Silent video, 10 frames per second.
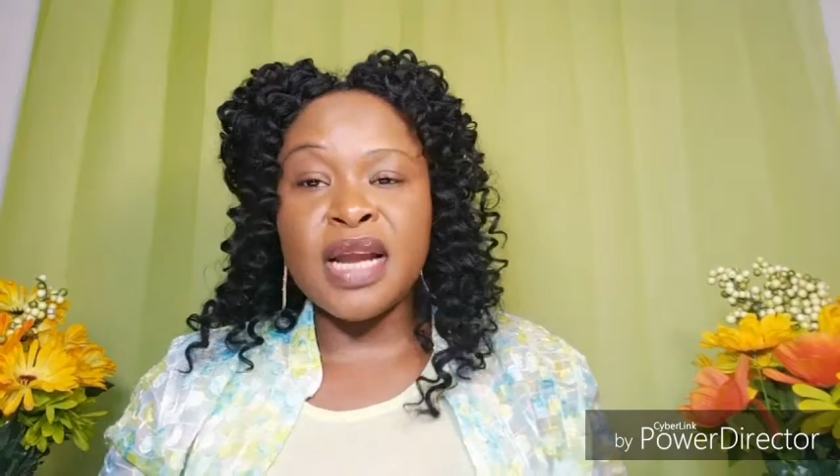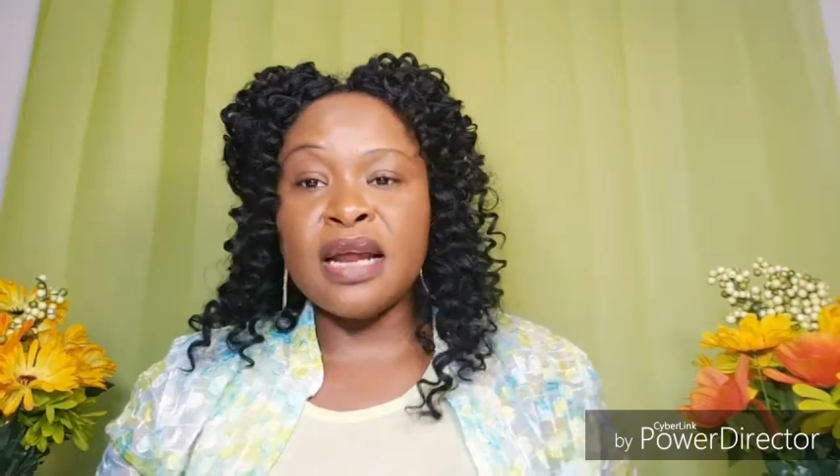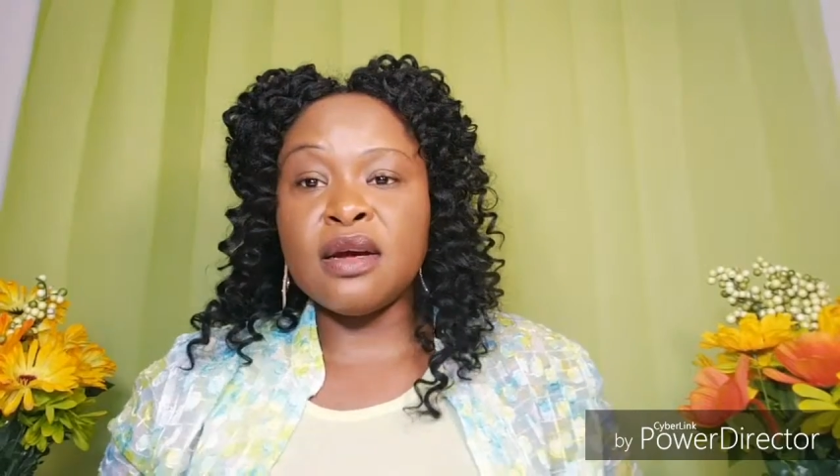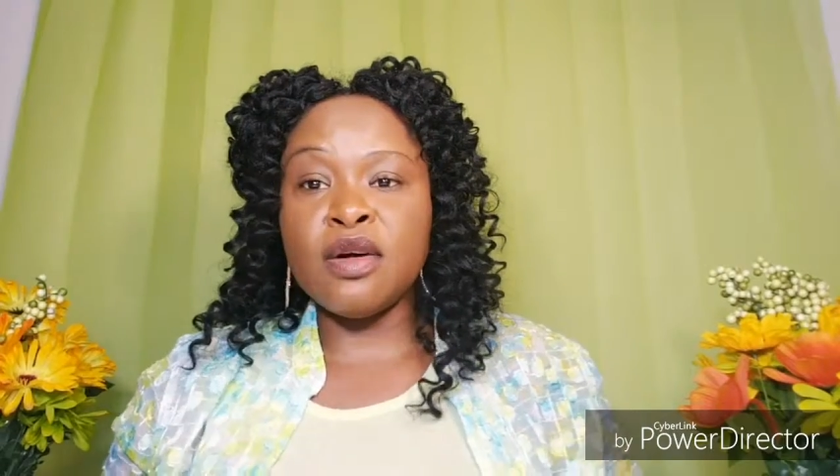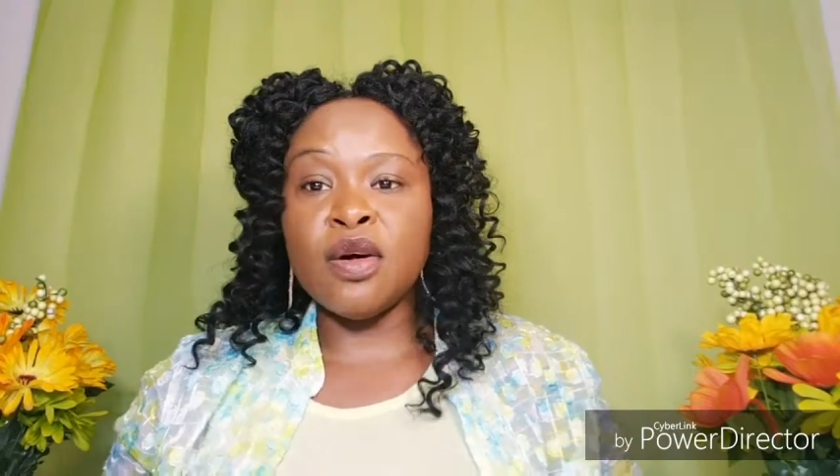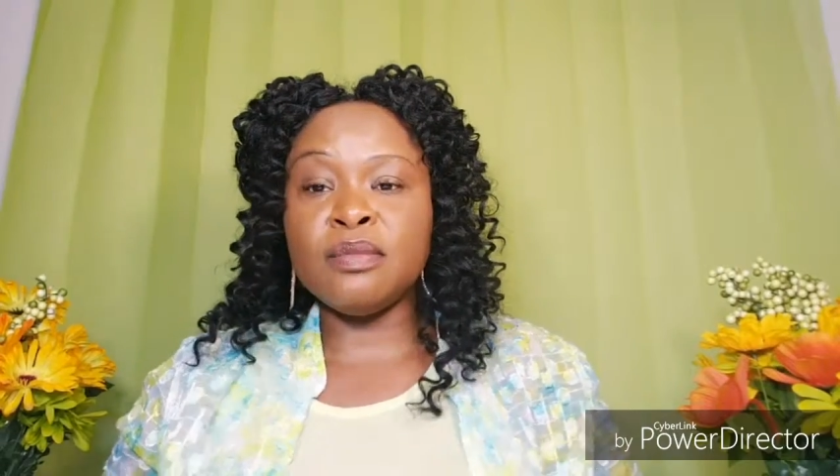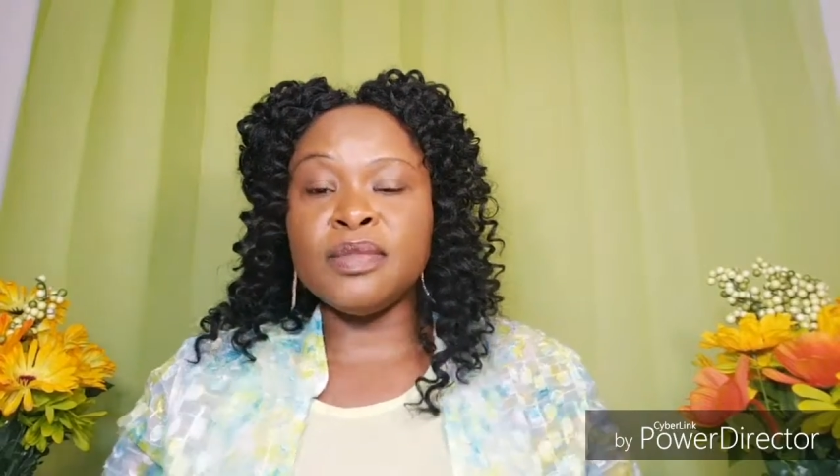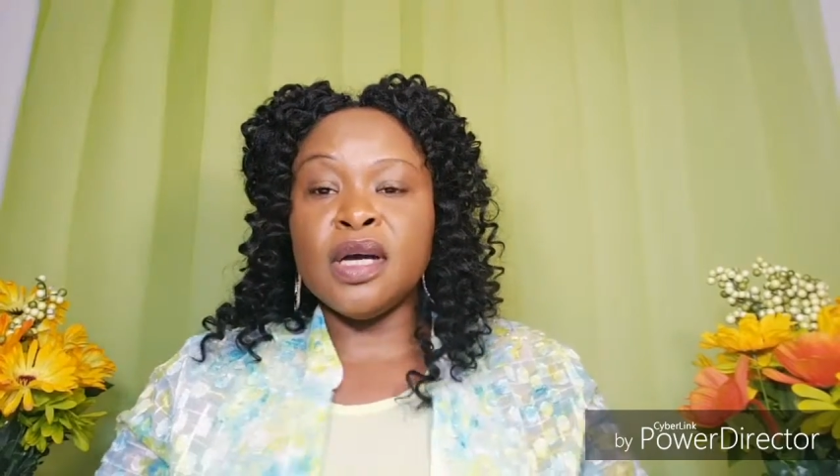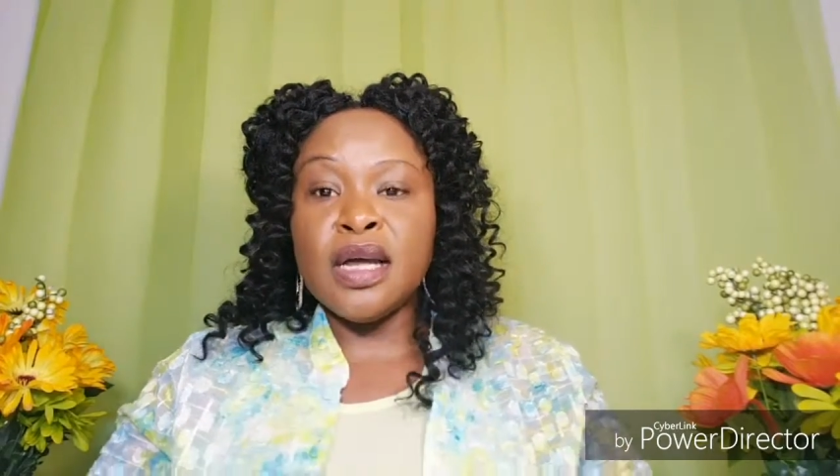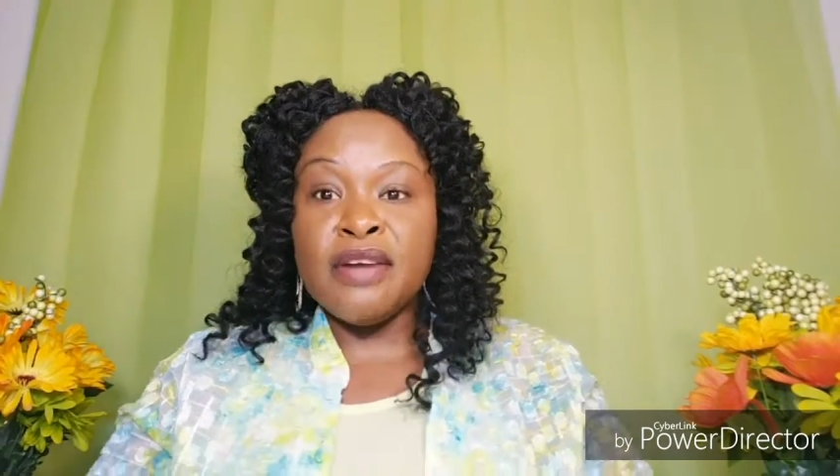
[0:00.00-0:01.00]
but not
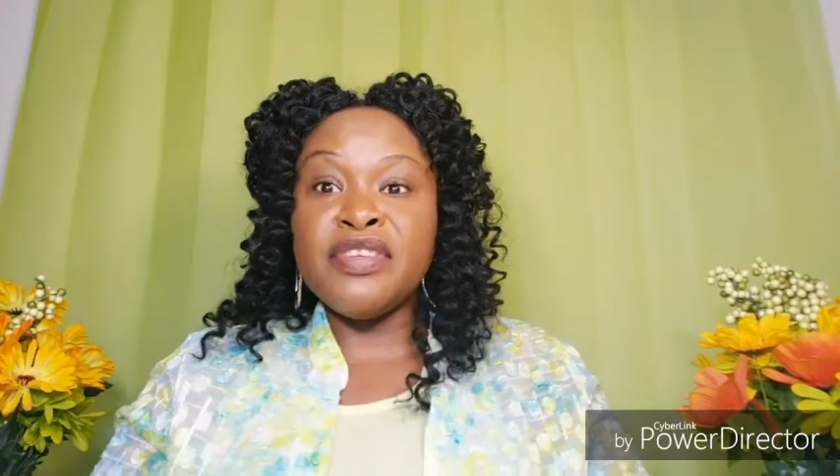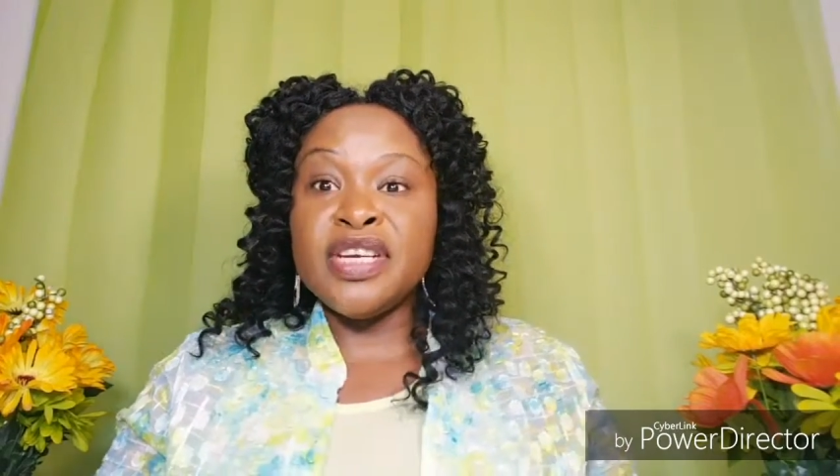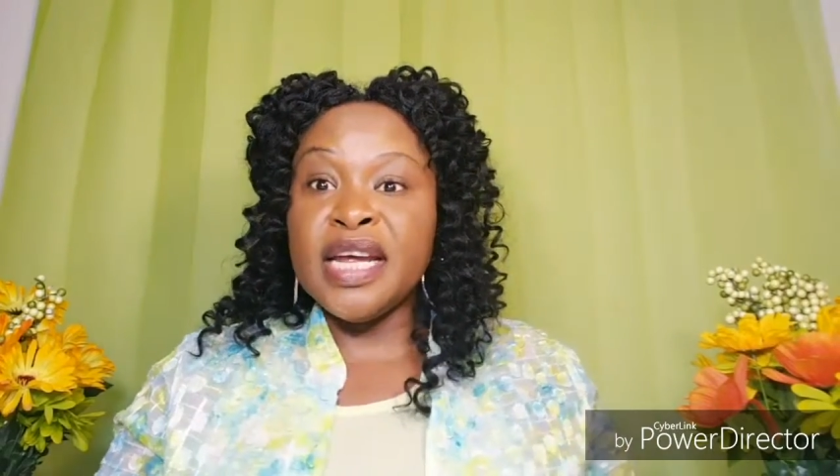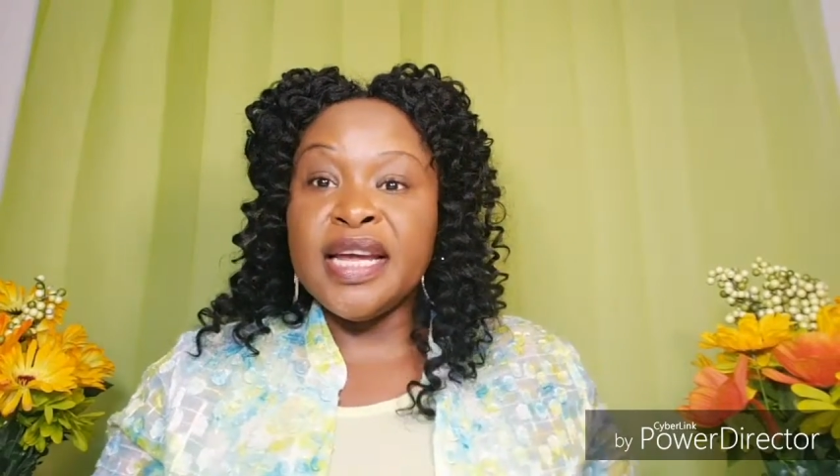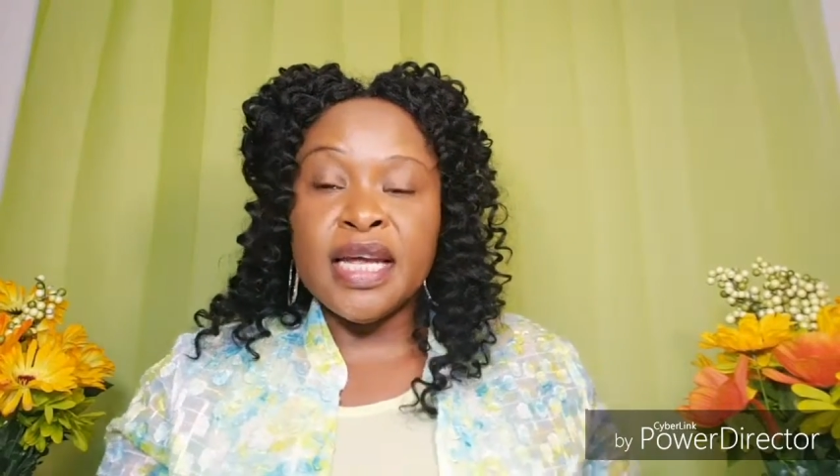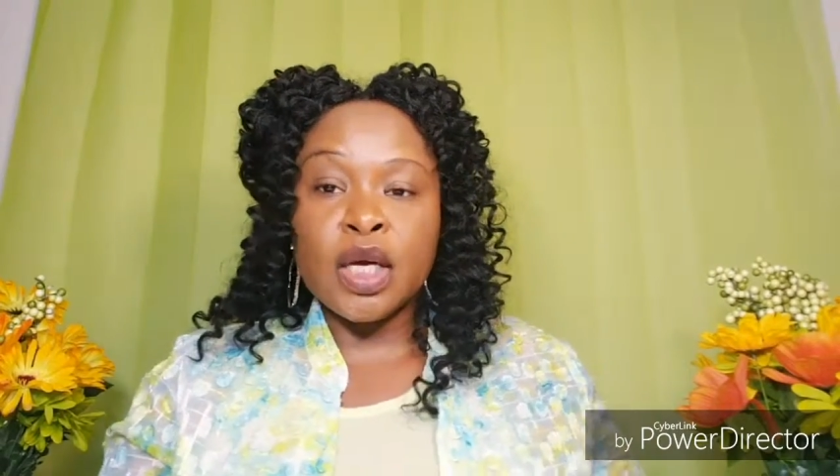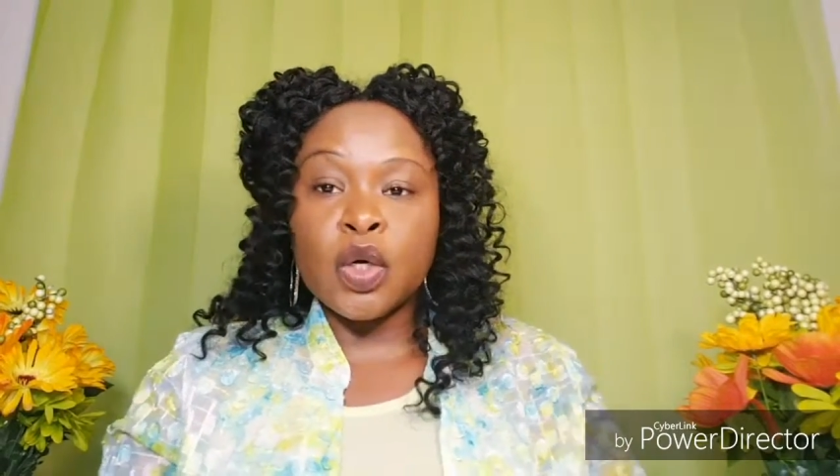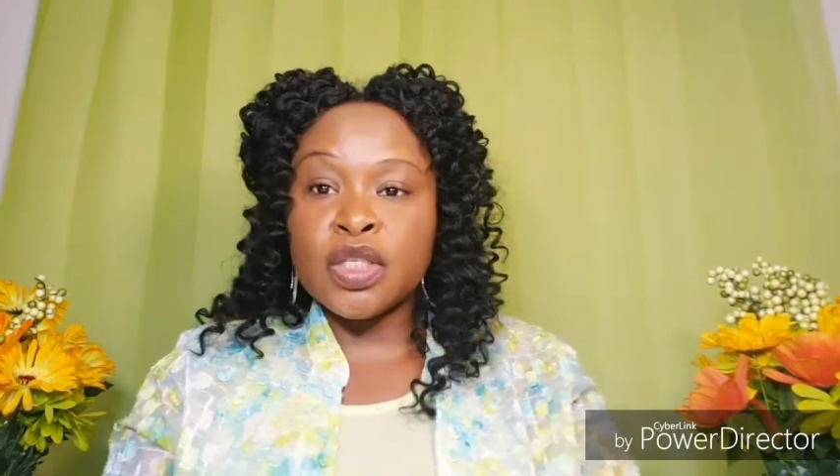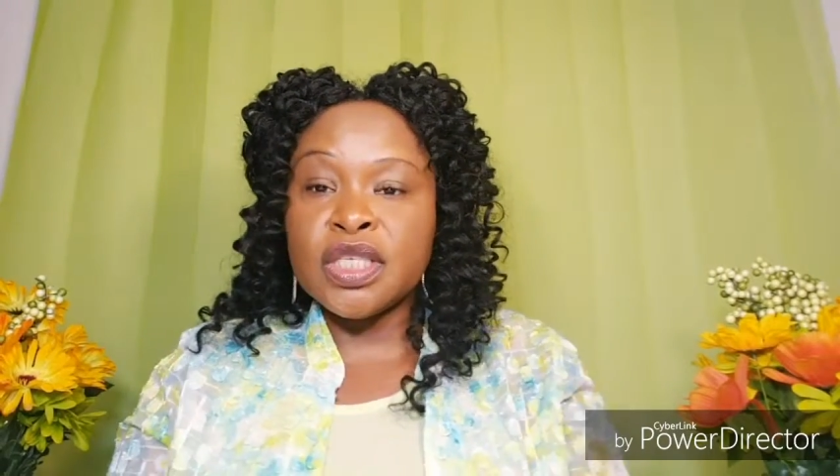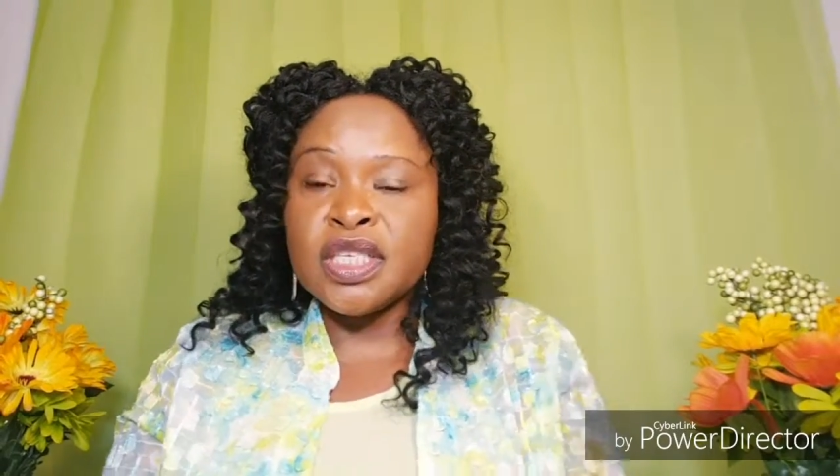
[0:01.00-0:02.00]
um every day and
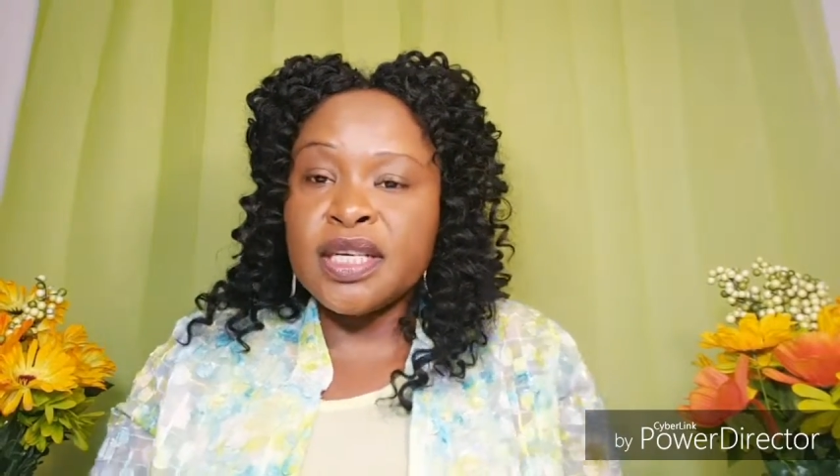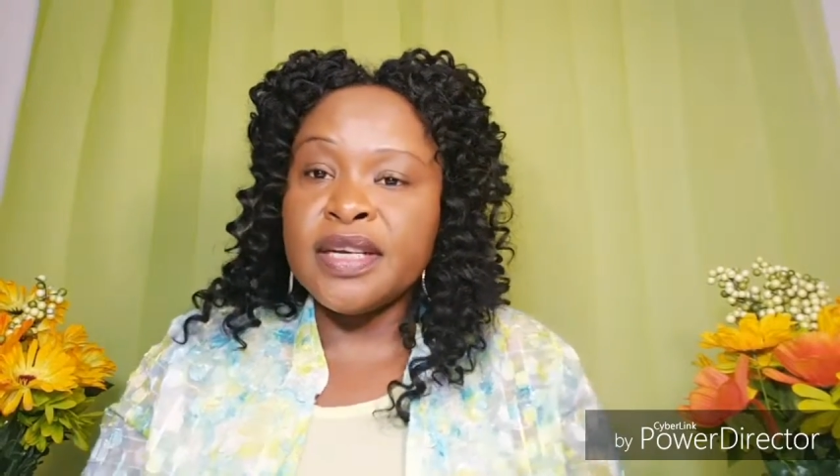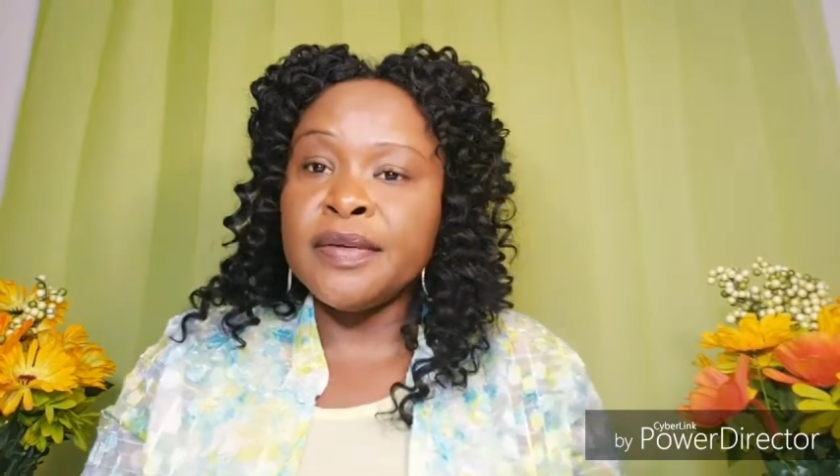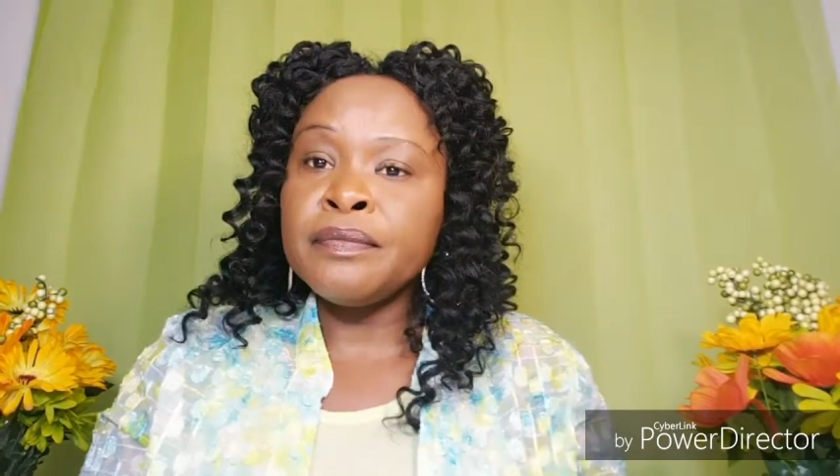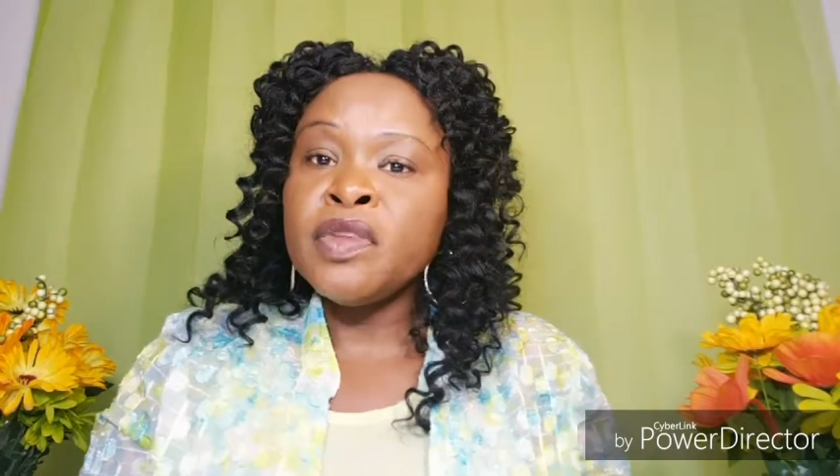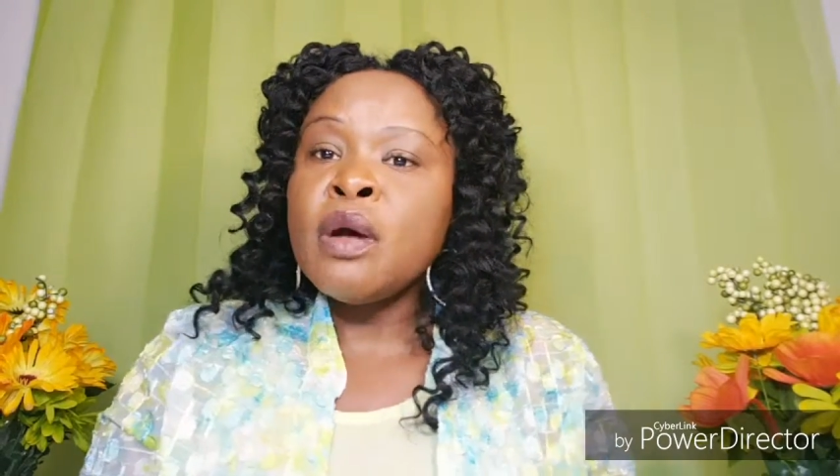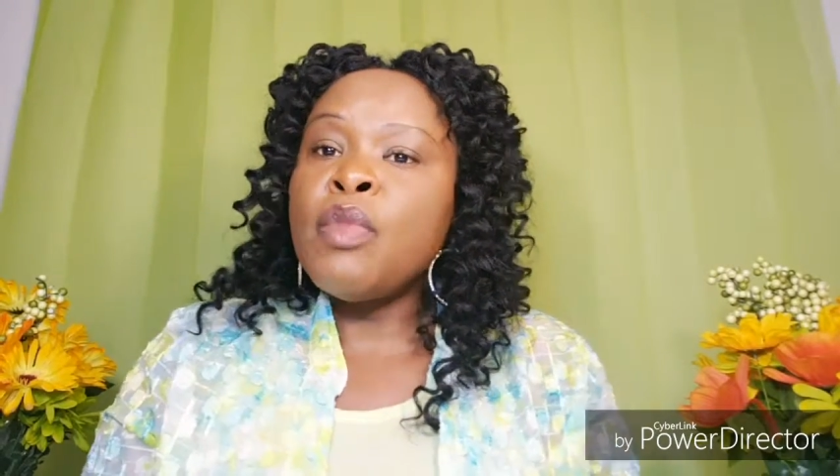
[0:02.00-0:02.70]
consistently.